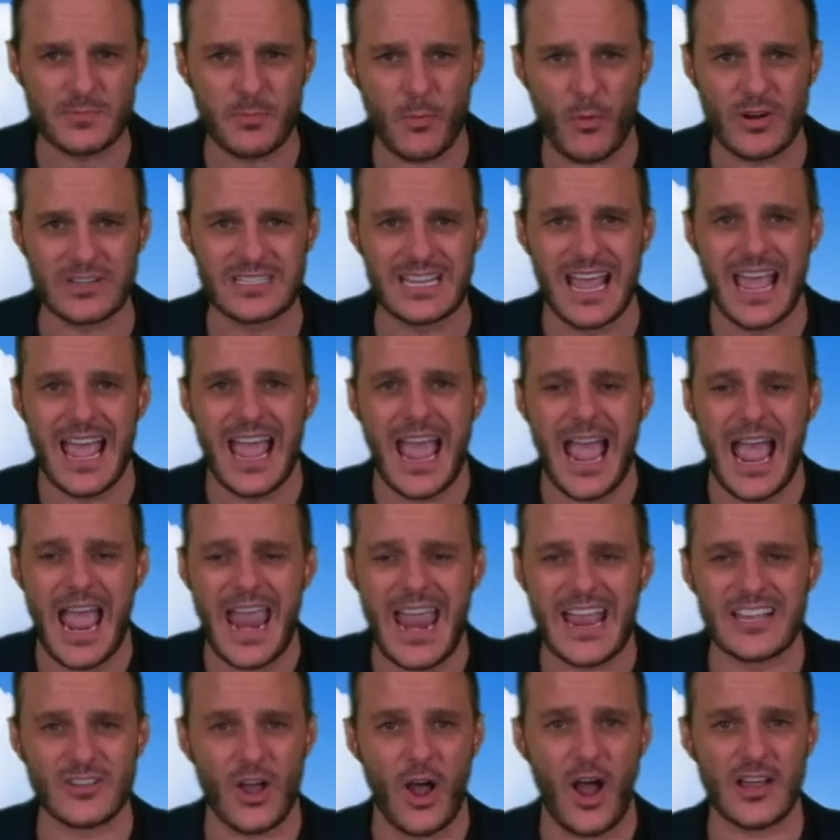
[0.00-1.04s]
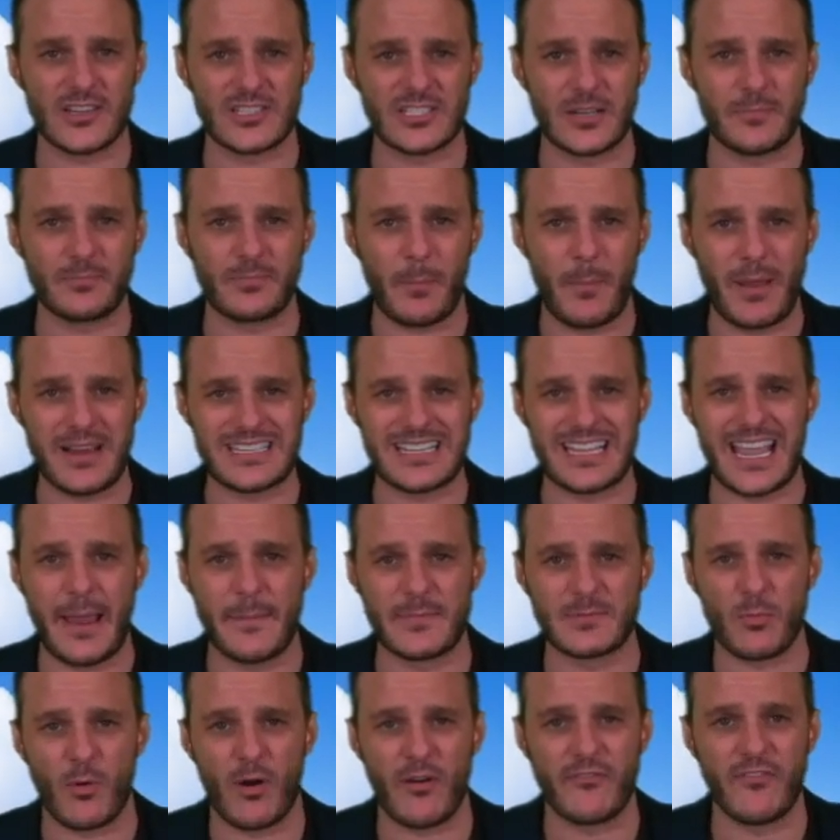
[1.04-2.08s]
sports is awesome. Makes the
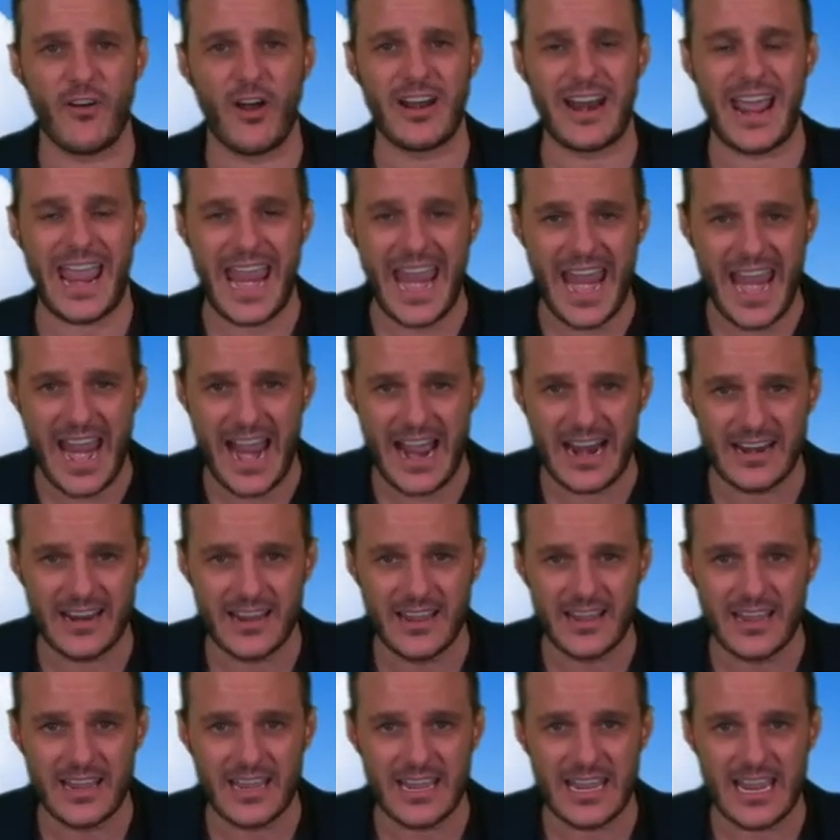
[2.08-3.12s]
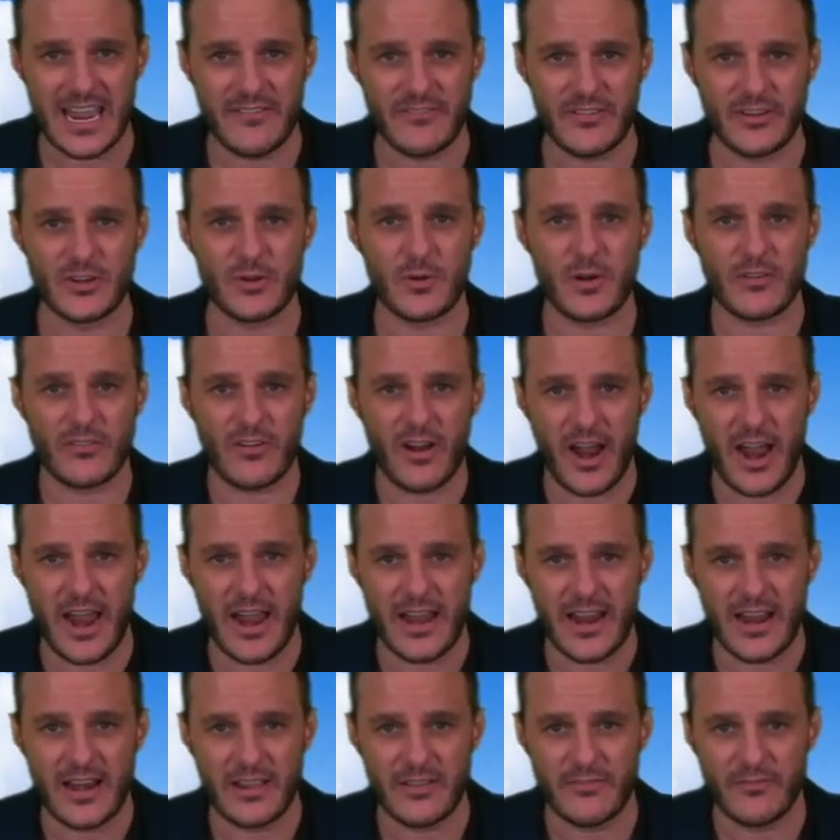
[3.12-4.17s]
games more fun. And if you're doing it
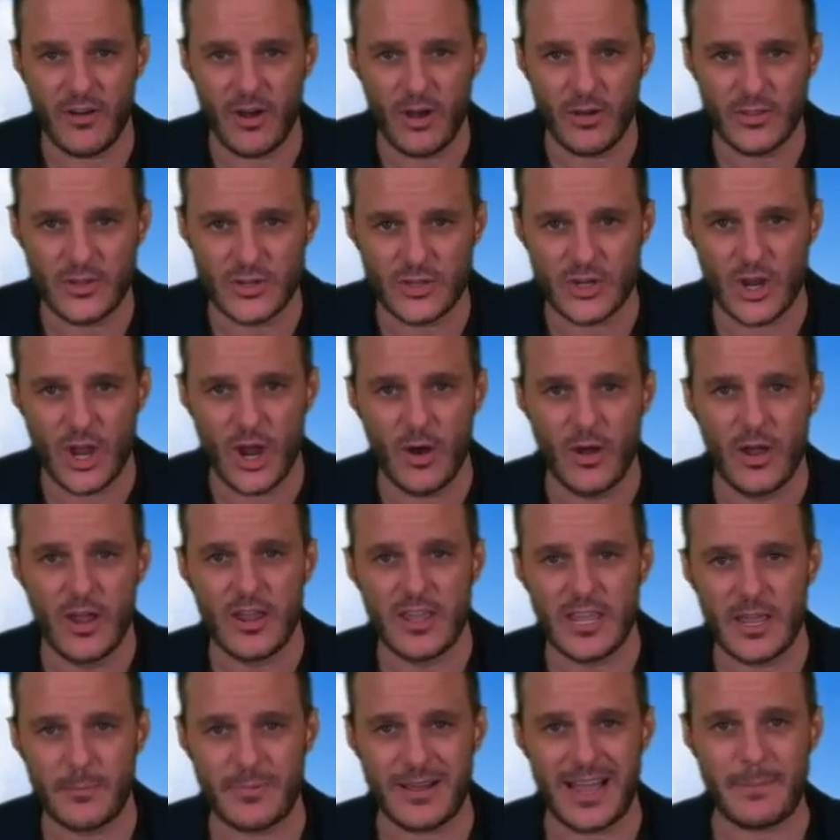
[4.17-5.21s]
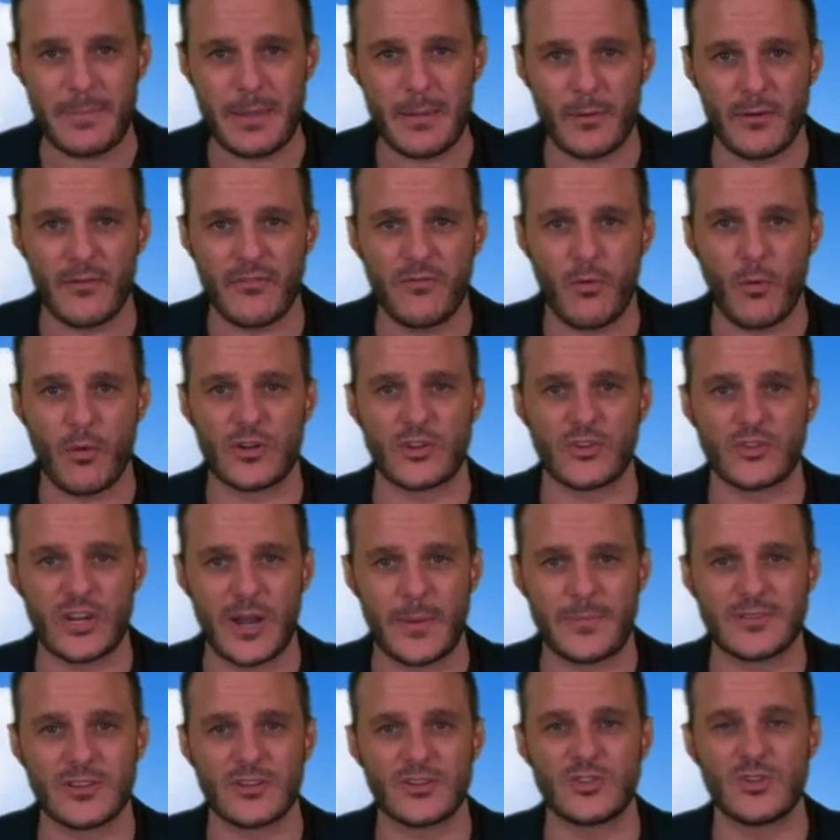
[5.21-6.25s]
right and you follow the show, you'll probably be able to afford
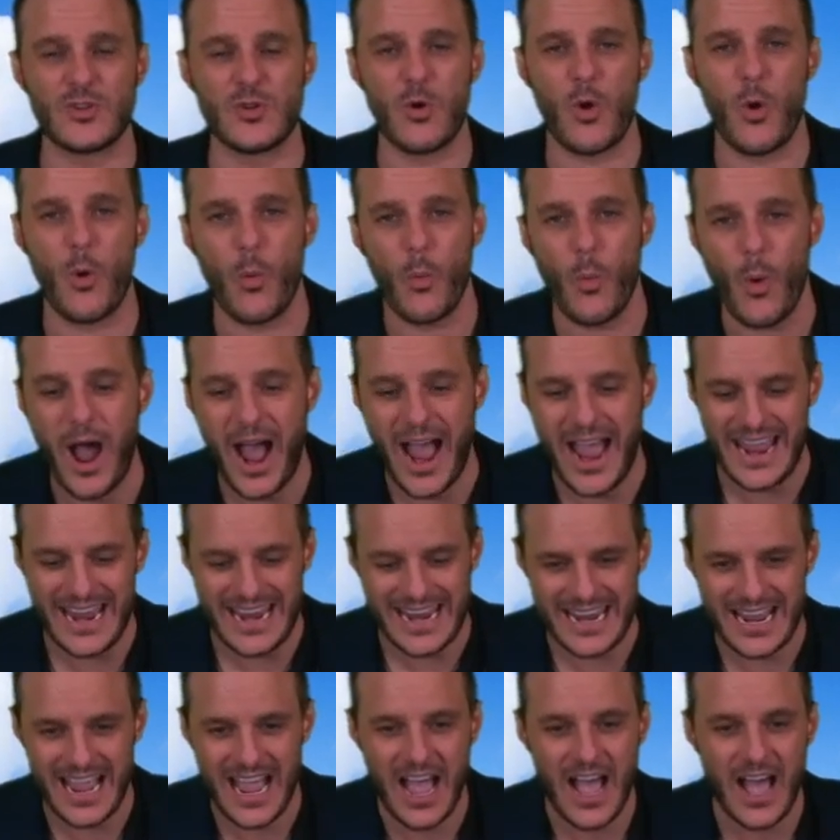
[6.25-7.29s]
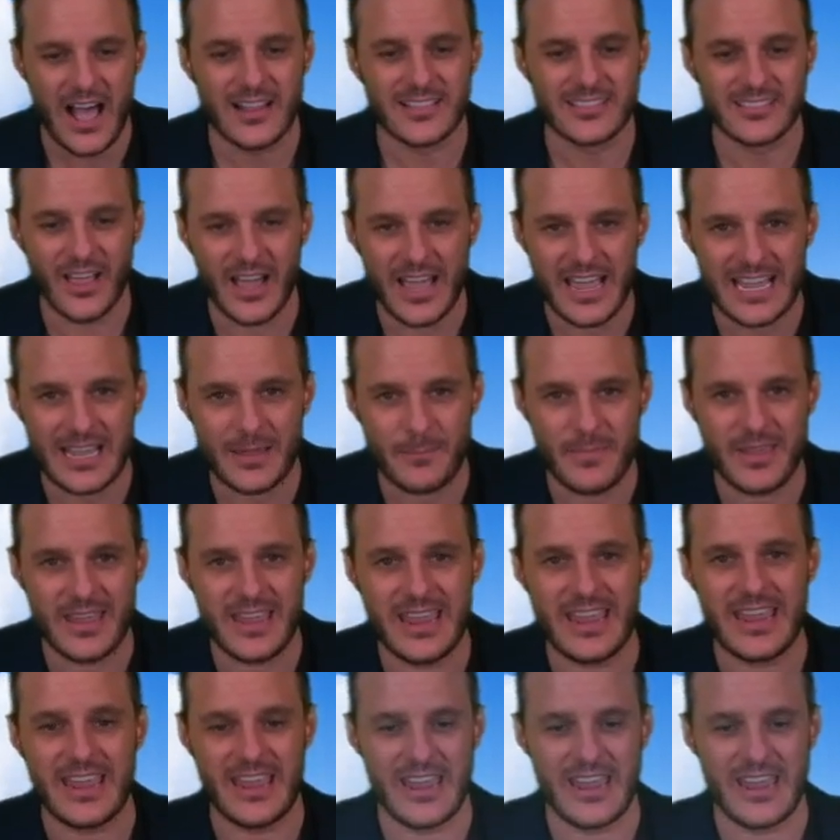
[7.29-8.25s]
trips to Hawaii like me